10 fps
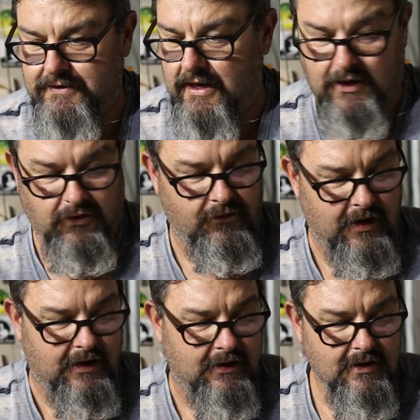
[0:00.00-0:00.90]
why there's only
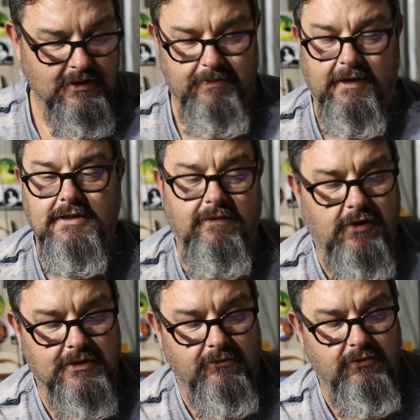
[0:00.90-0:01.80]
three. Because
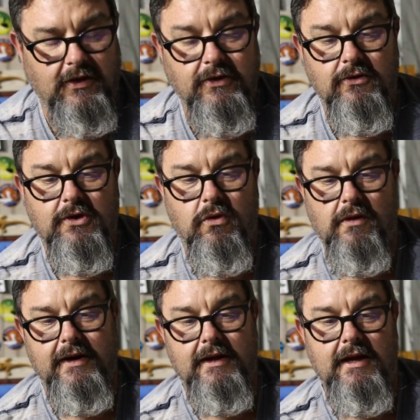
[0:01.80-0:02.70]
you've got some really good
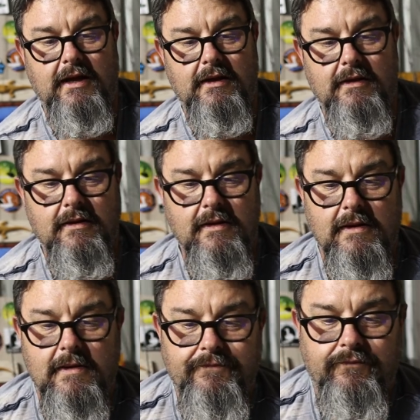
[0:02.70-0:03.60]
quality gear.
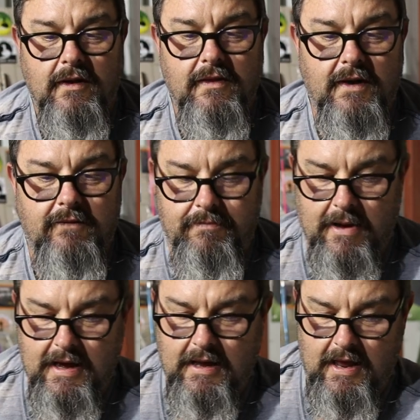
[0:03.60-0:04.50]
The
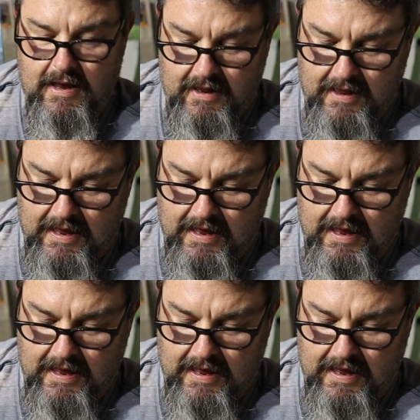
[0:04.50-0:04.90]
Rapala